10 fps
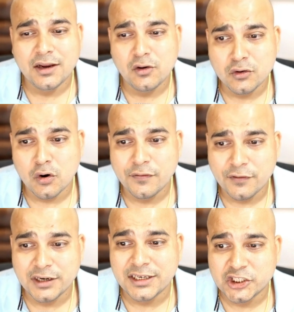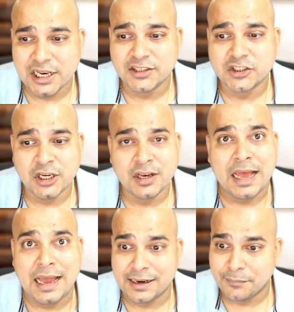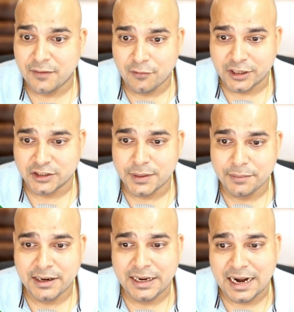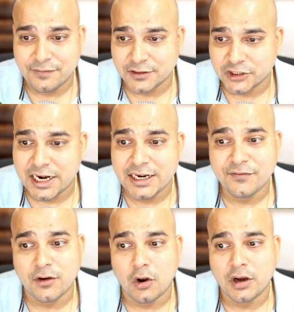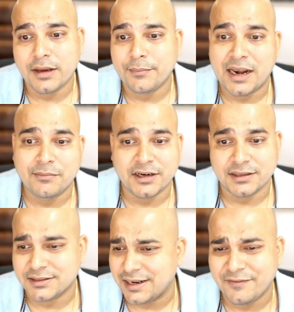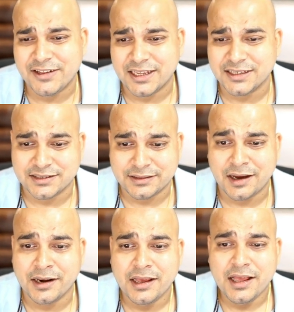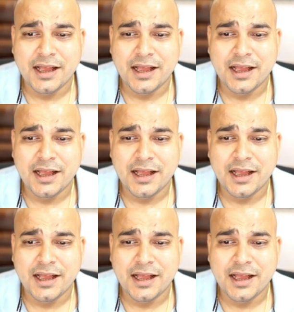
include code for initialization and MLflow experiment, add functionality for logging parameters. Everything is done.